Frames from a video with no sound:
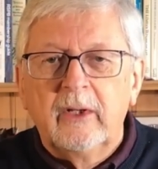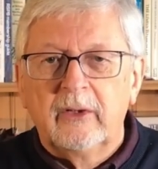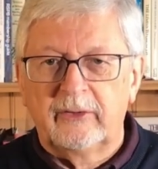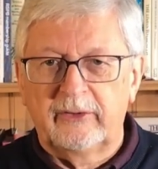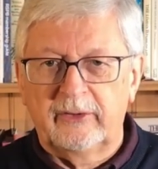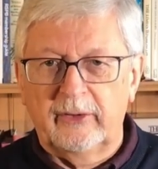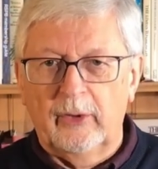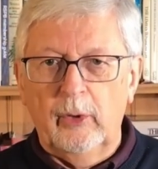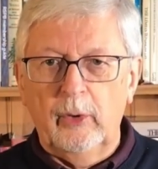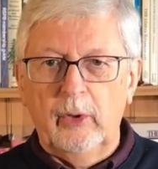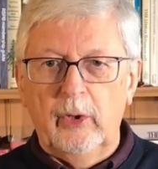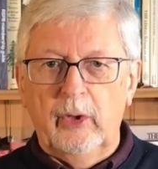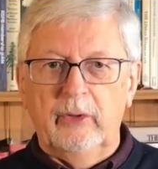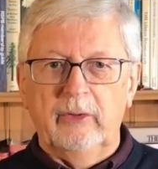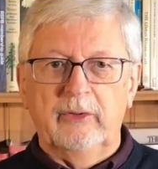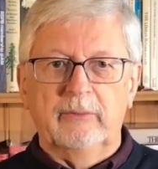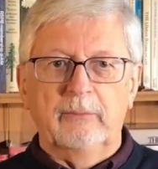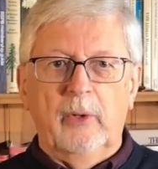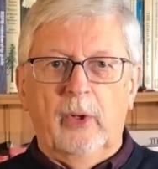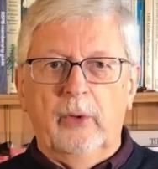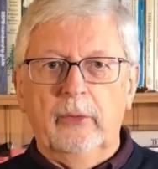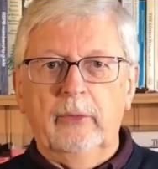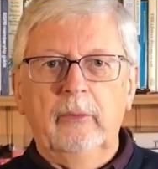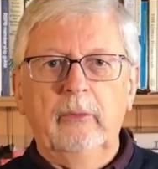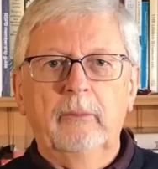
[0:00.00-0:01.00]
Solow's
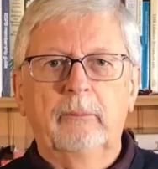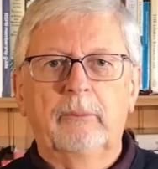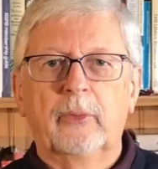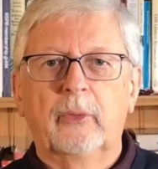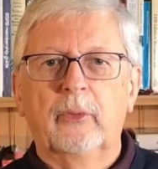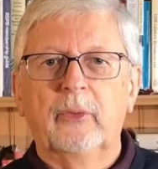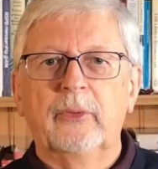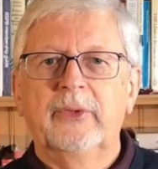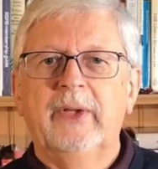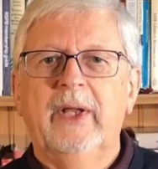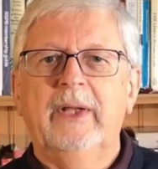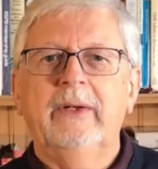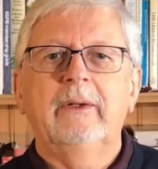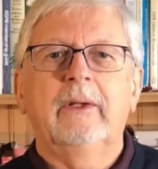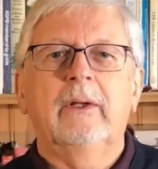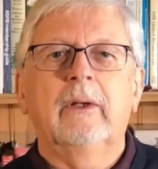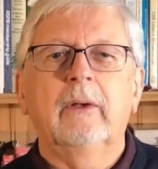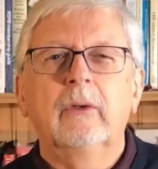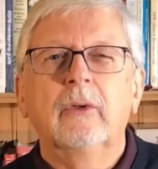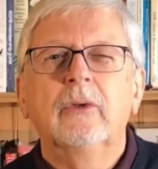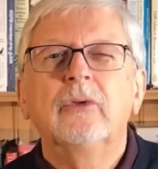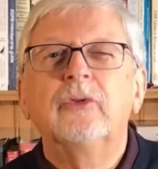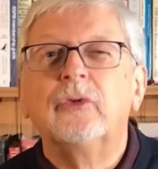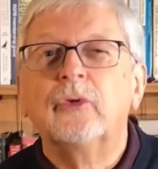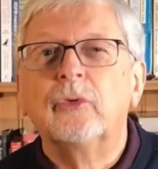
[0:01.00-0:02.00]
model brought
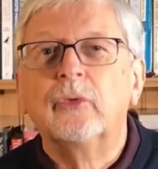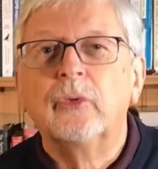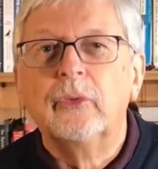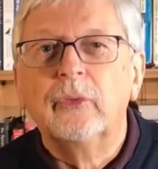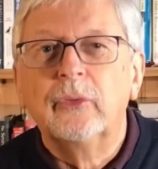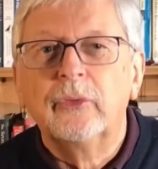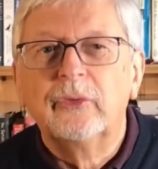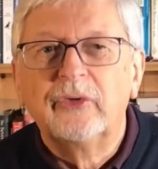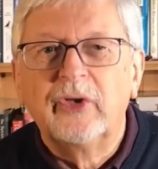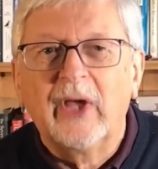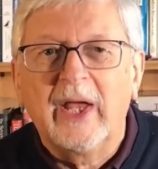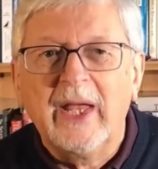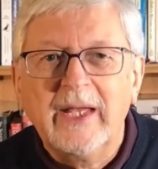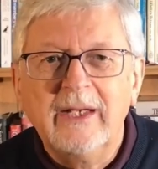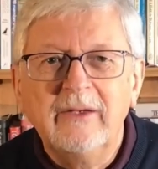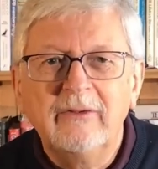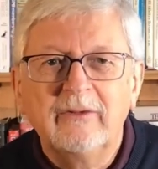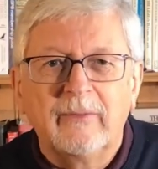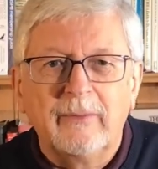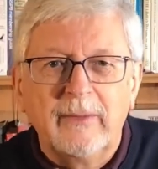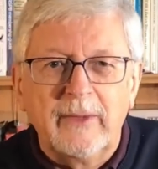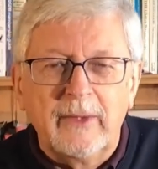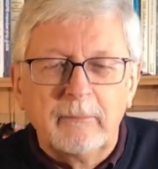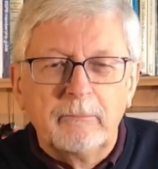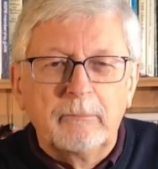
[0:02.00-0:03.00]
technological change
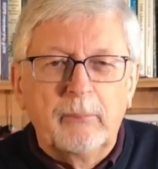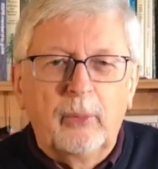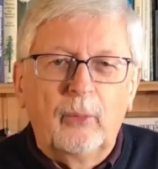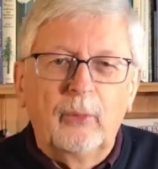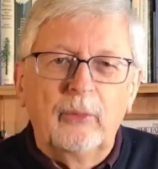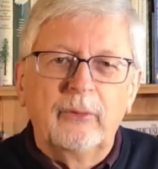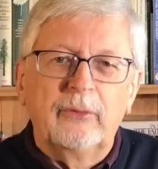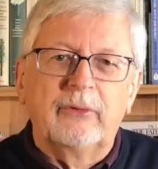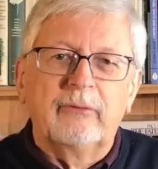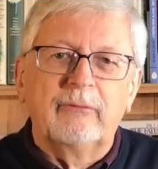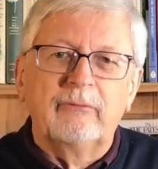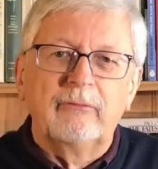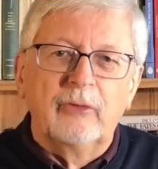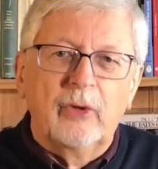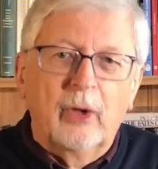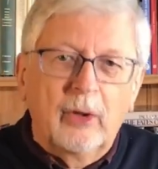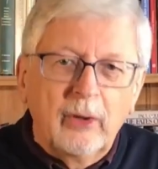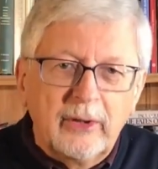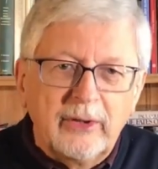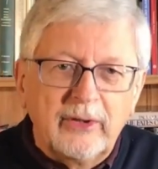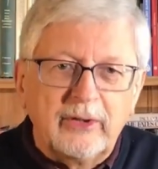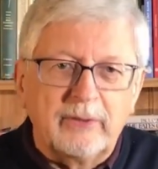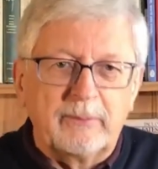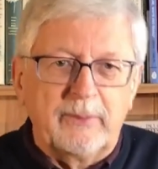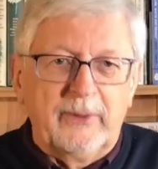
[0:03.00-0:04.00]
and the importance of
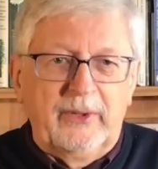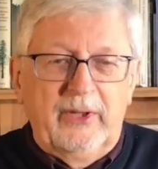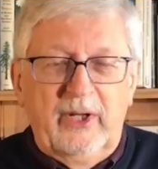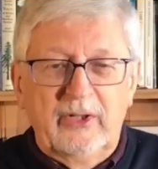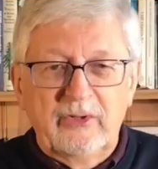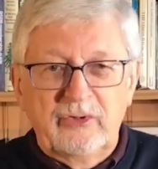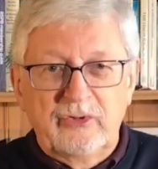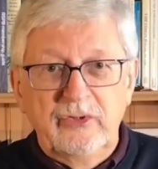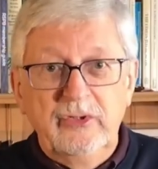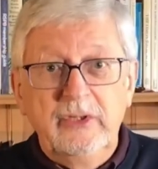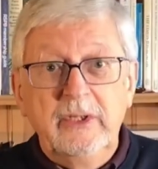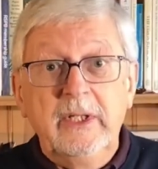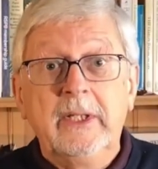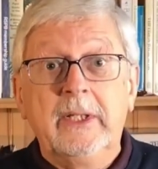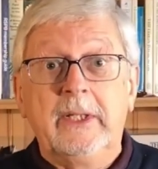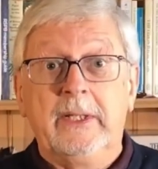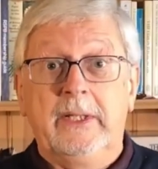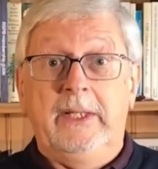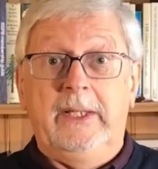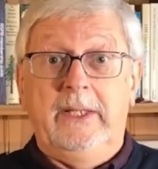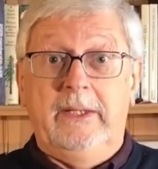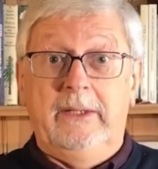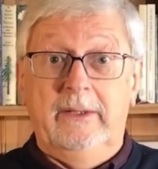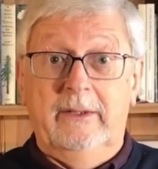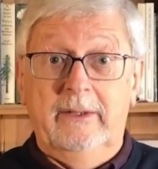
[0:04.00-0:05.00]
knowledge production
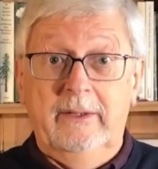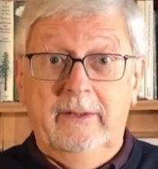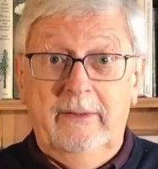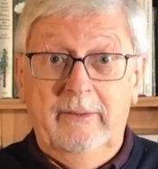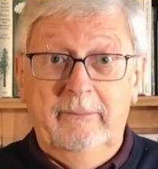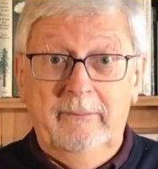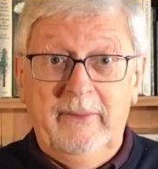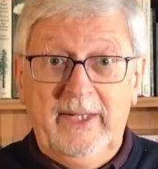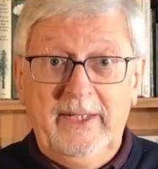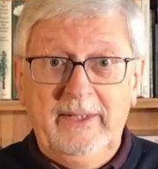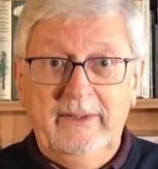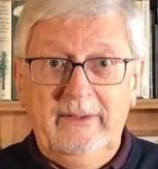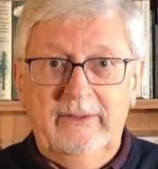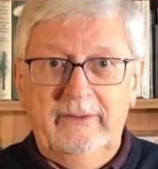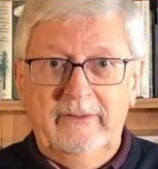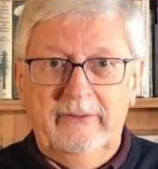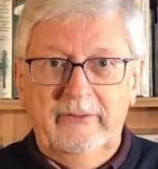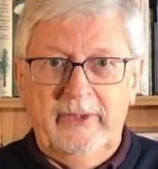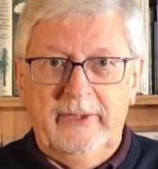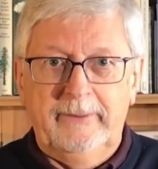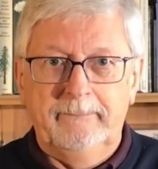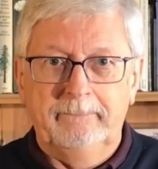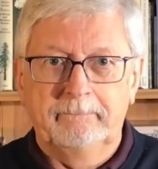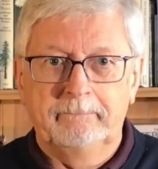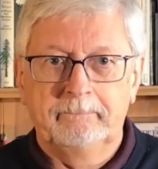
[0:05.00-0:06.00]
into the mainstream.